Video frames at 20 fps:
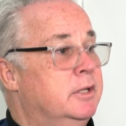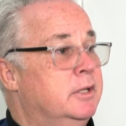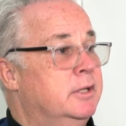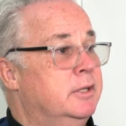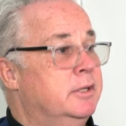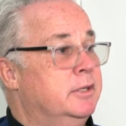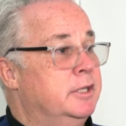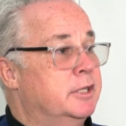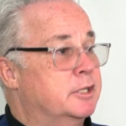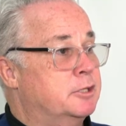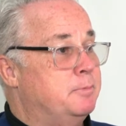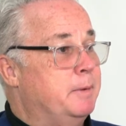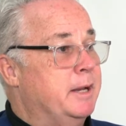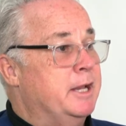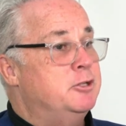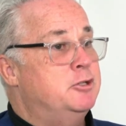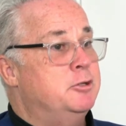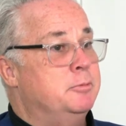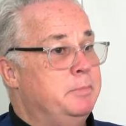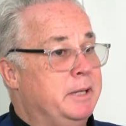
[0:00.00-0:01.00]
The
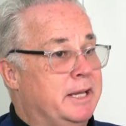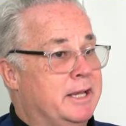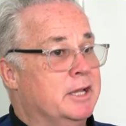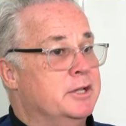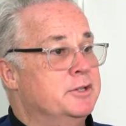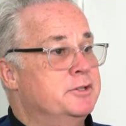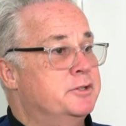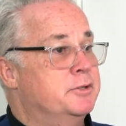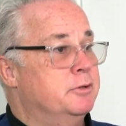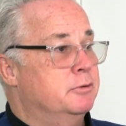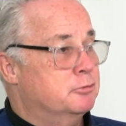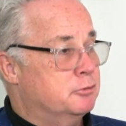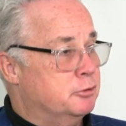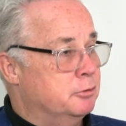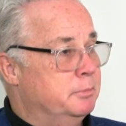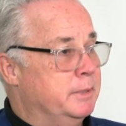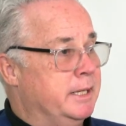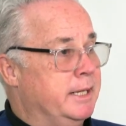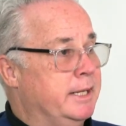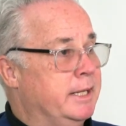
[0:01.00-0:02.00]
expansion because social
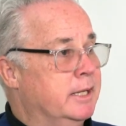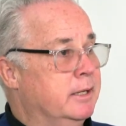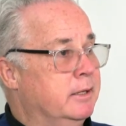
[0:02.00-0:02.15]
media,